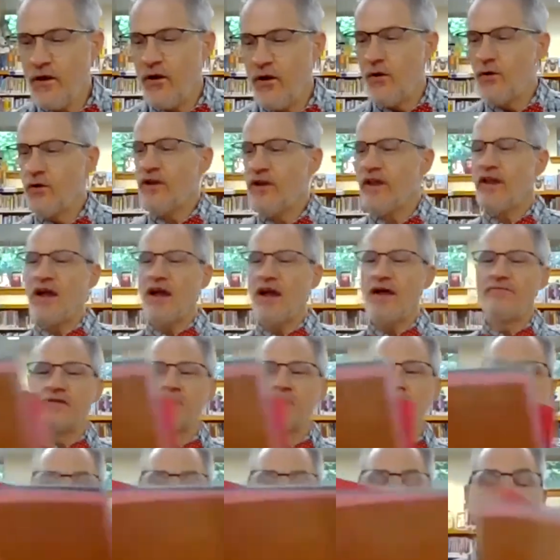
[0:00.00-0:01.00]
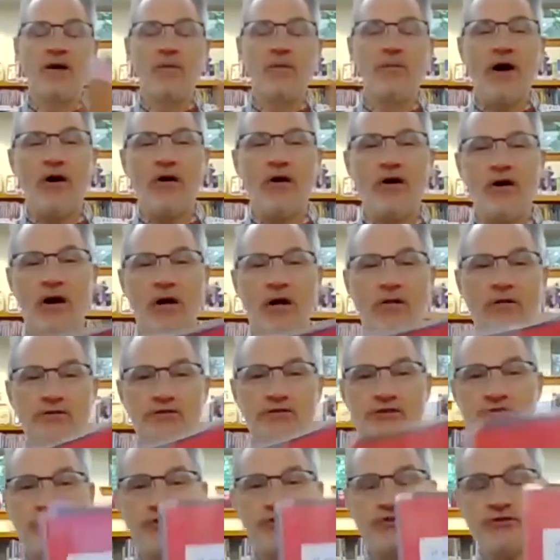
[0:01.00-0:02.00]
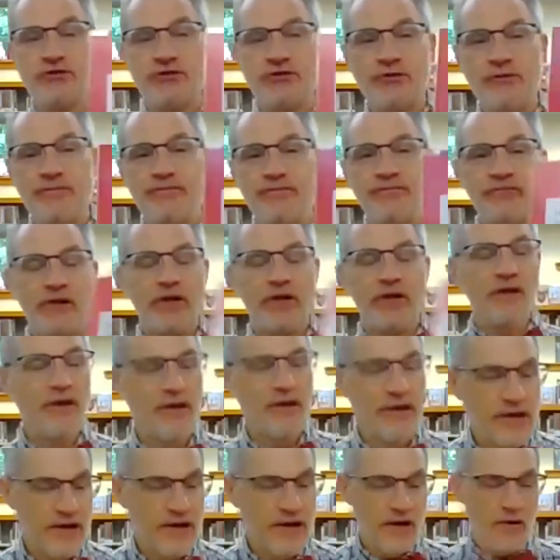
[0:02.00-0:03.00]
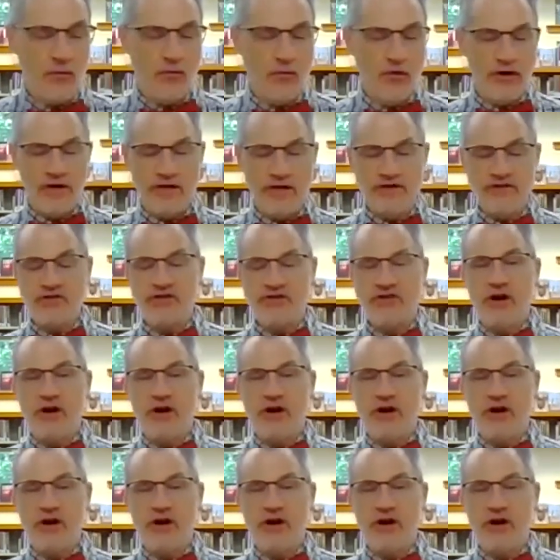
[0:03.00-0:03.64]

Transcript: Okay, I have a song about colors too. We're going to